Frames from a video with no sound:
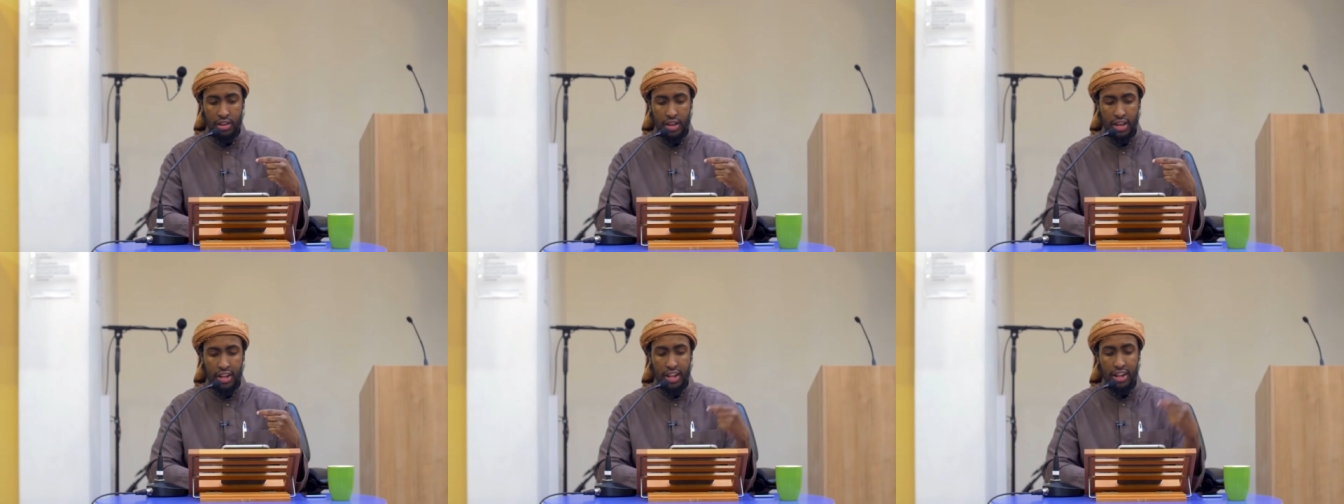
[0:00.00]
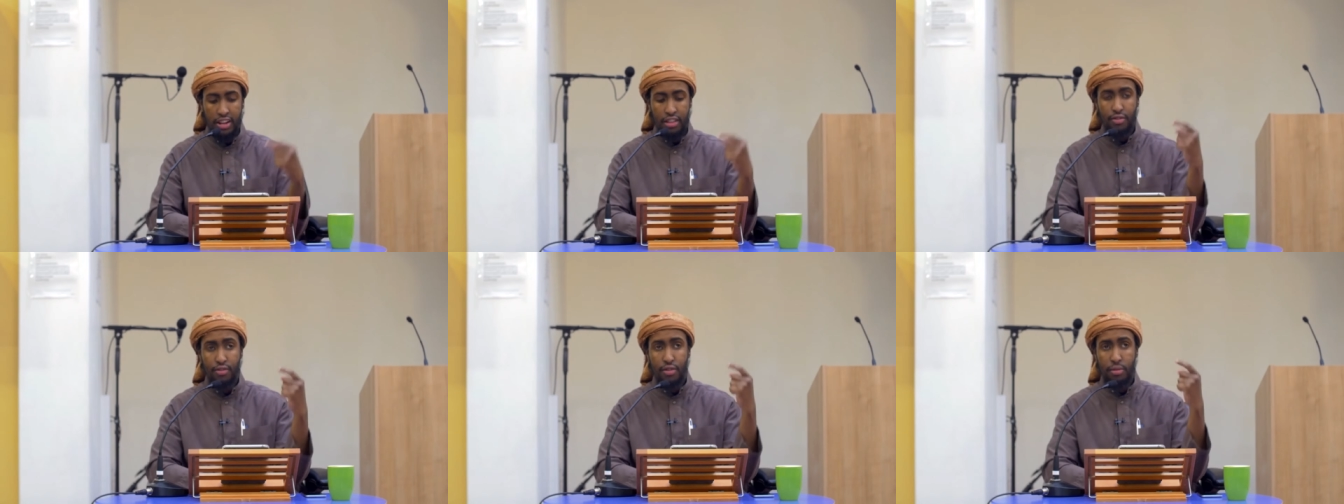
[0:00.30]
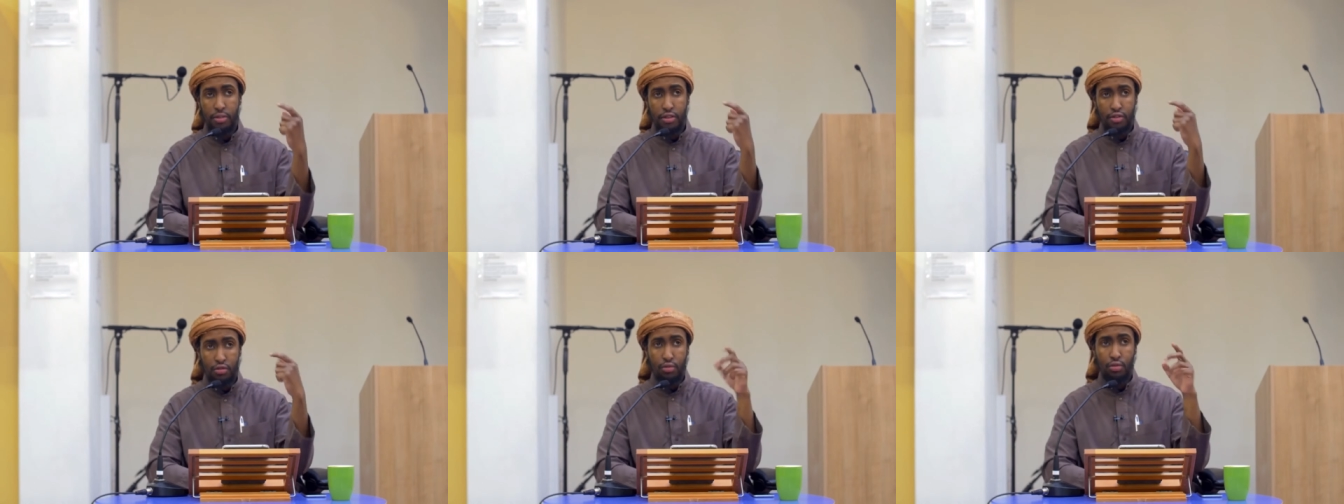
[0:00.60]
And that is
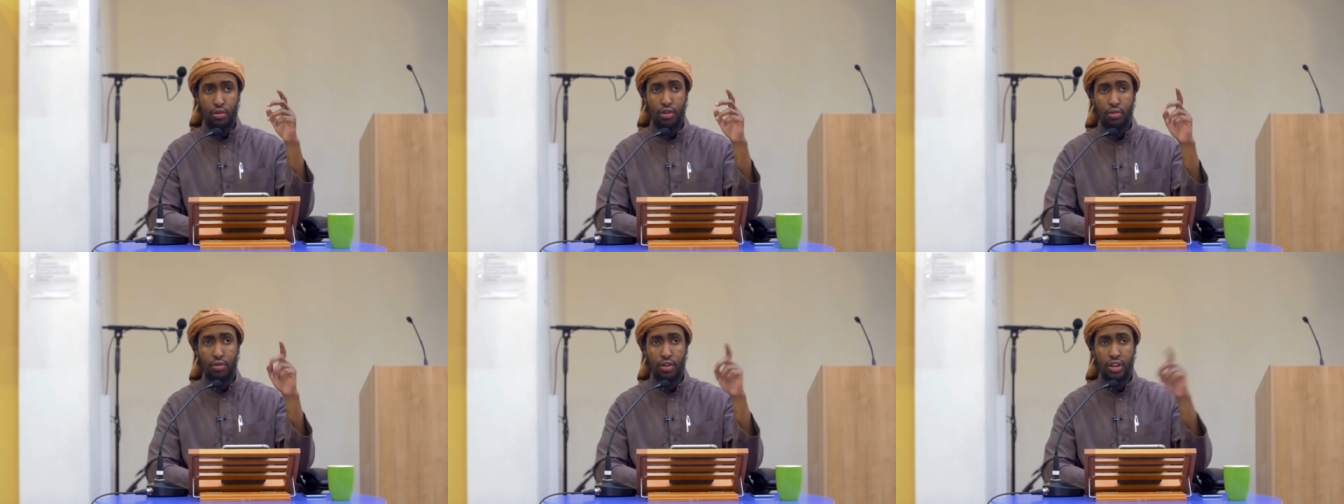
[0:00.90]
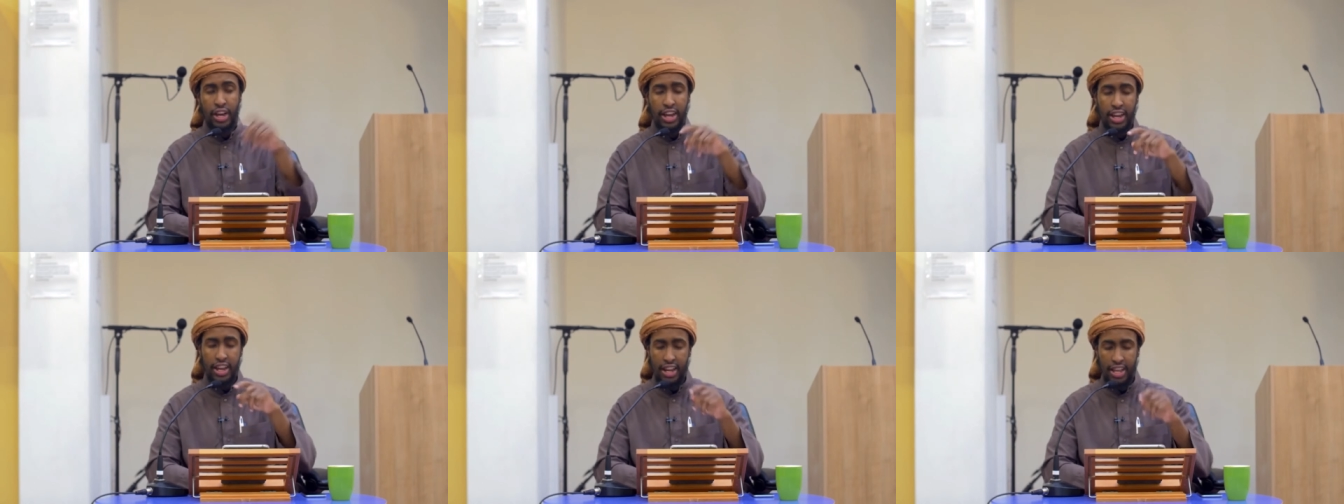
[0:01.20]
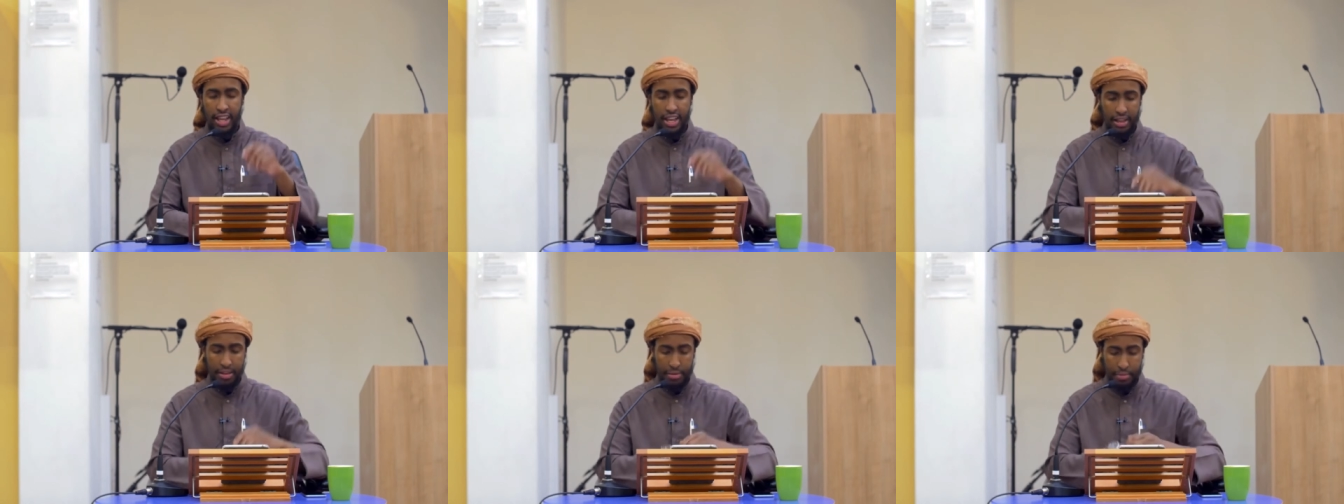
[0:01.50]
from the Sunnah
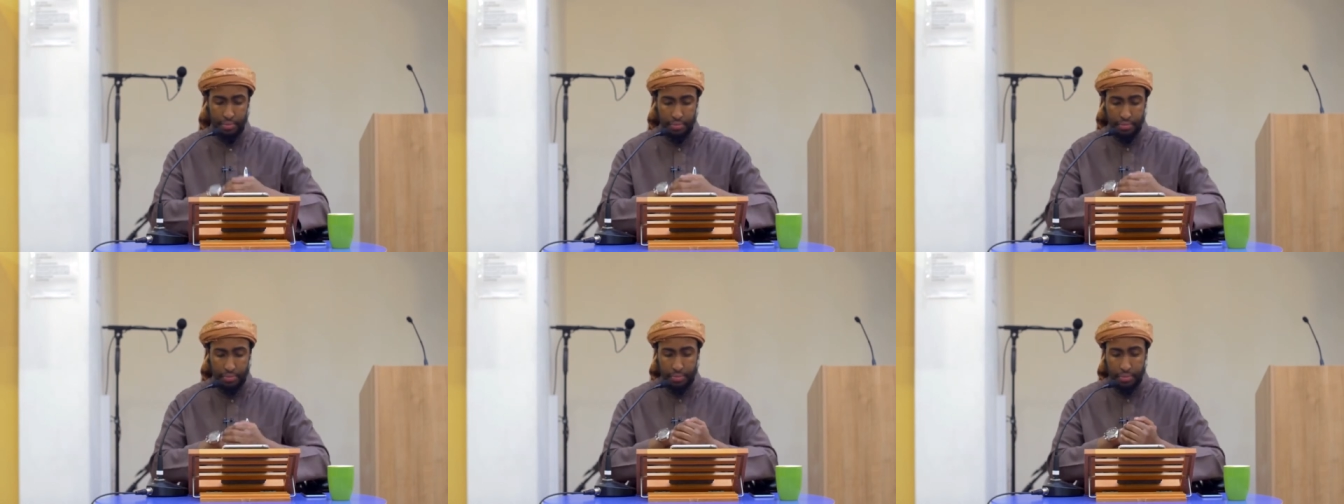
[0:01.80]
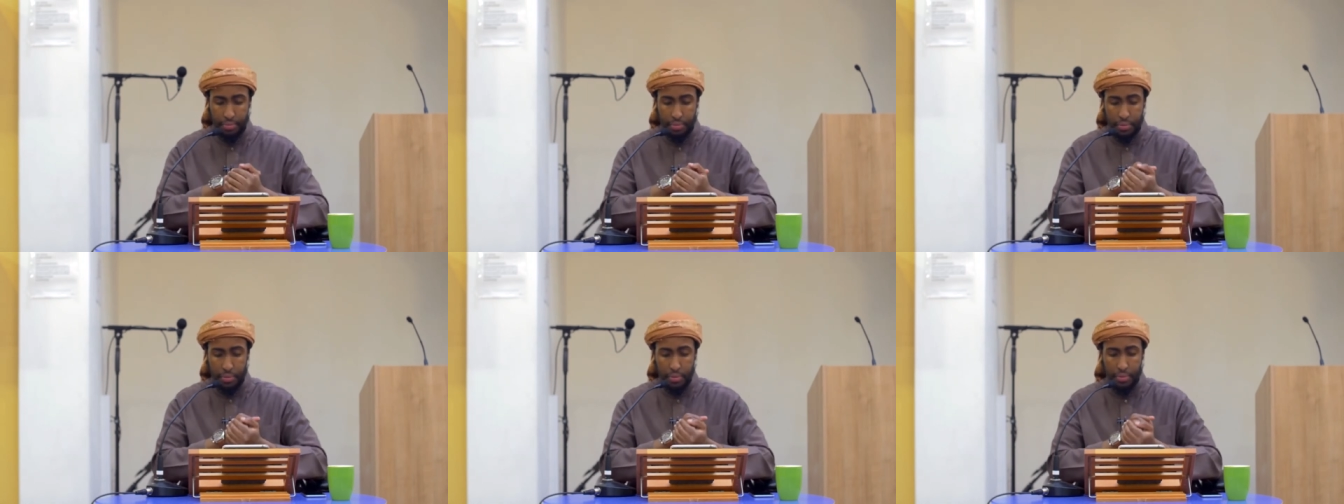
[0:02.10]
al-Jahiliyyah. Mm -hmm.